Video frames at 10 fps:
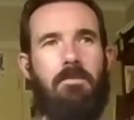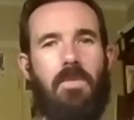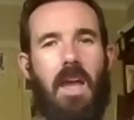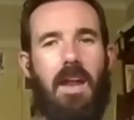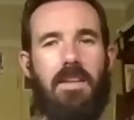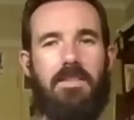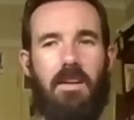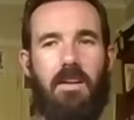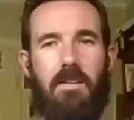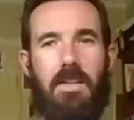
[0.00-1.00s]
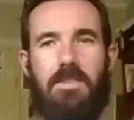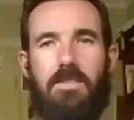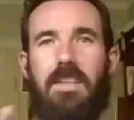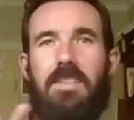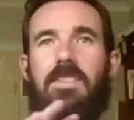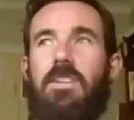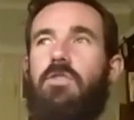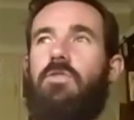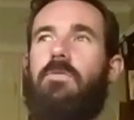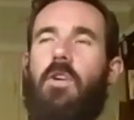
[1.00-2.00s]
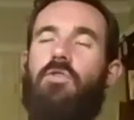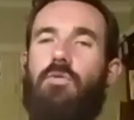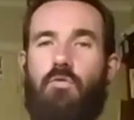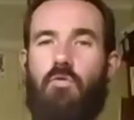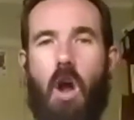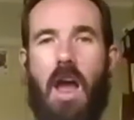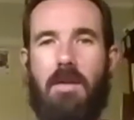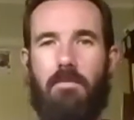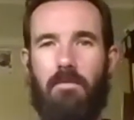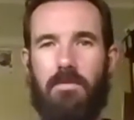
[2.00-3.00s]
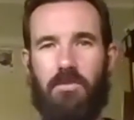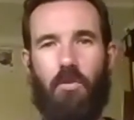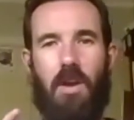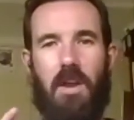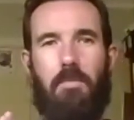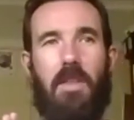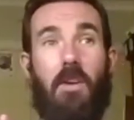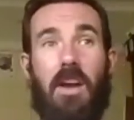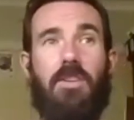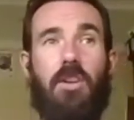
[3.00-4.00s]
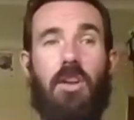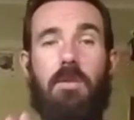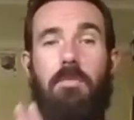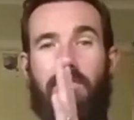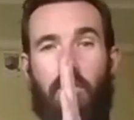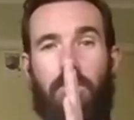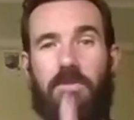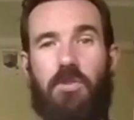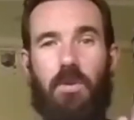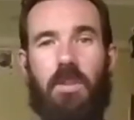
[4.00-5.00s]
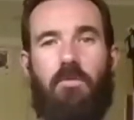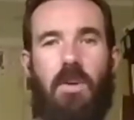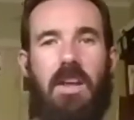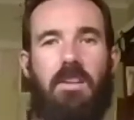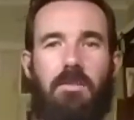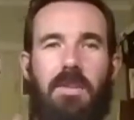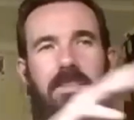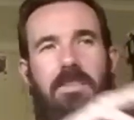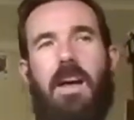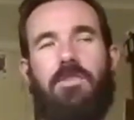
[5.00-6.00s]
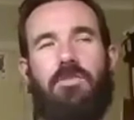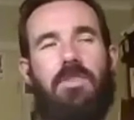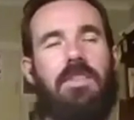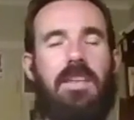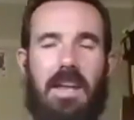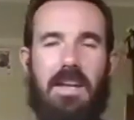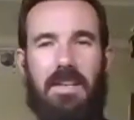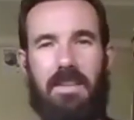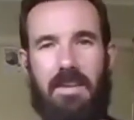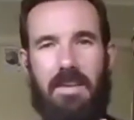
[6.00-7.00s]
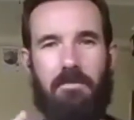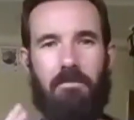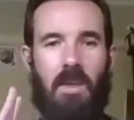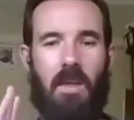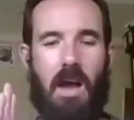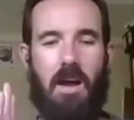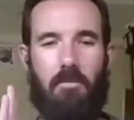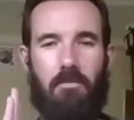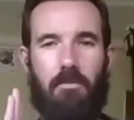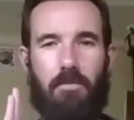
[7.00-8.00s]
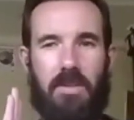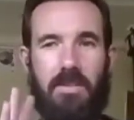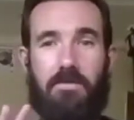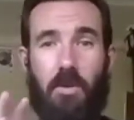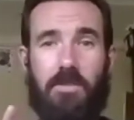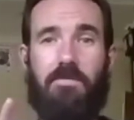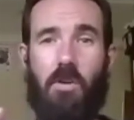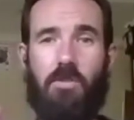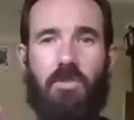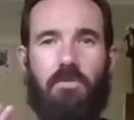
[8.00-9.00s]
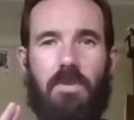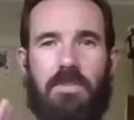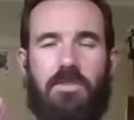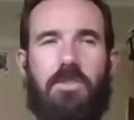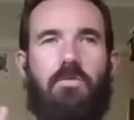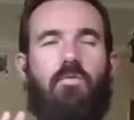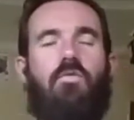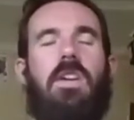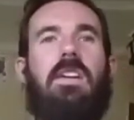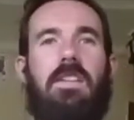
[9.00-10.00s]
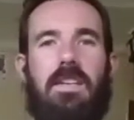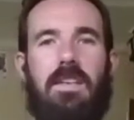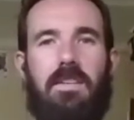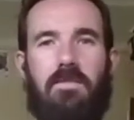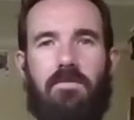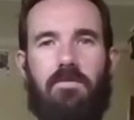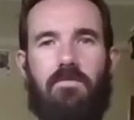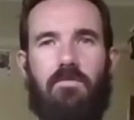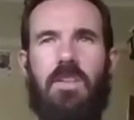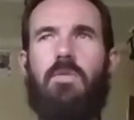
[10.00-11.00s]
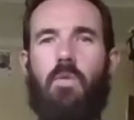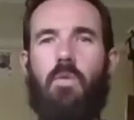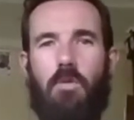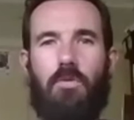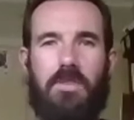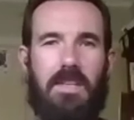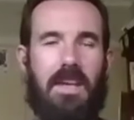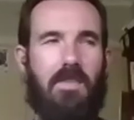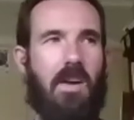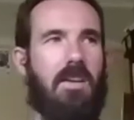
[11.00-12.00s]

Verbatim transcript: And it's a, it's like a single volume crime story, but they're actually going to make volumes two and three, and it'll be this larger interconnecting thing. Um, but this first volume is just really, really well put together.